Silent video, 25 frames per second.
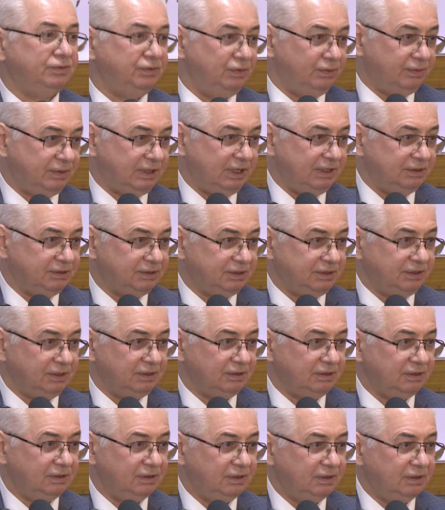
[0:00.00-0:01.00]
to your country.
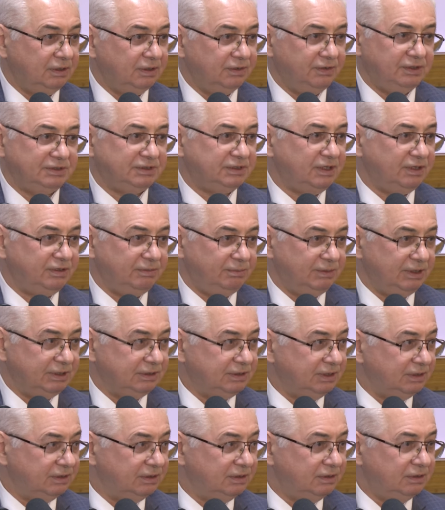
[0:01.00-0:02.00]
This is the
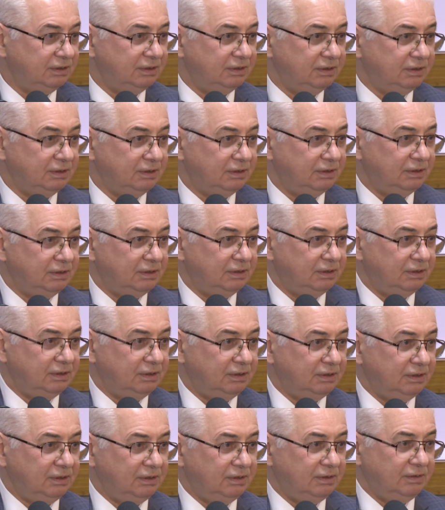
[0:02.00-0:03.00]
matter.
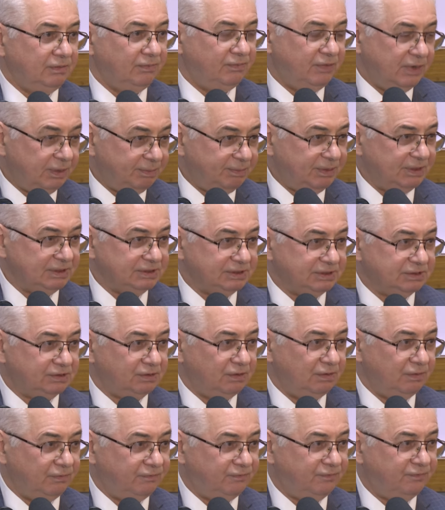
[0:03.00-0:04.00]
Weapons
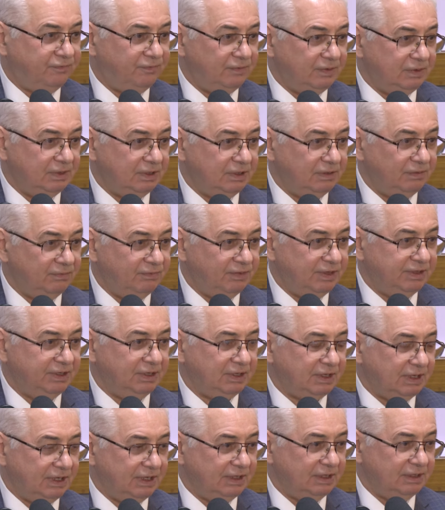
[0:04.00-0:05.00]
of
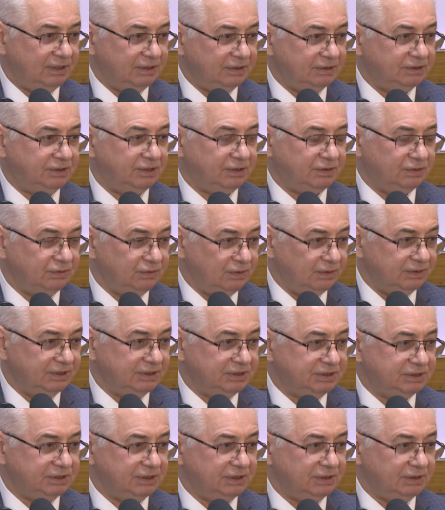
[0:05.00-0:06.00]
very high
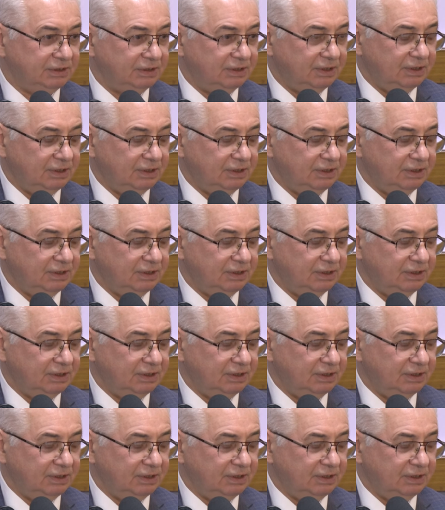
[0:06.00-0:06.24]
technology.